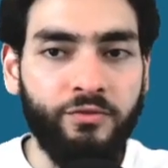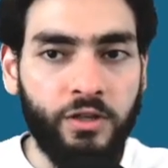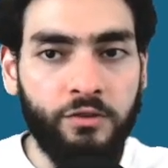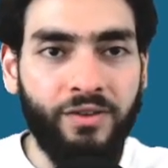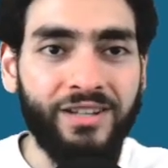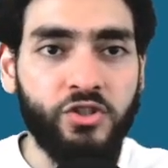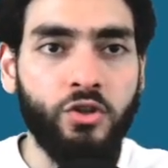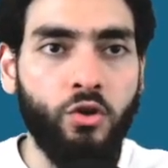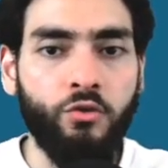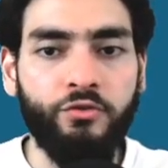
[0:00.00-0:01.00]
convection
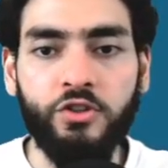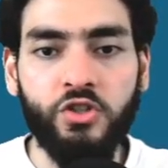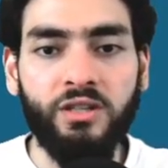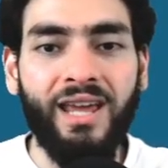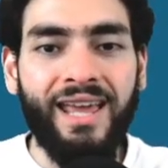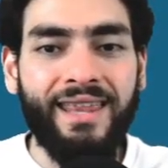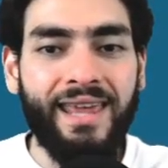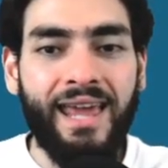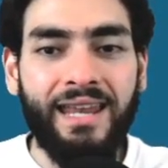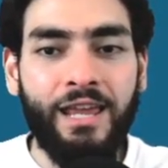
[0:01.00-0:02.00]
coefficient
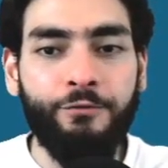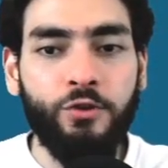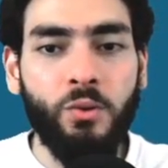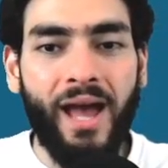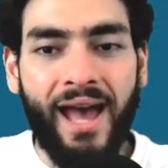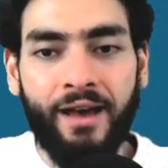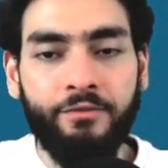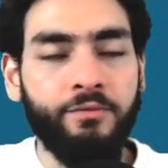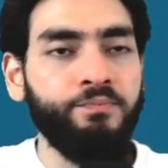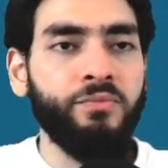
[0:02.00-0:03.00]
than if you have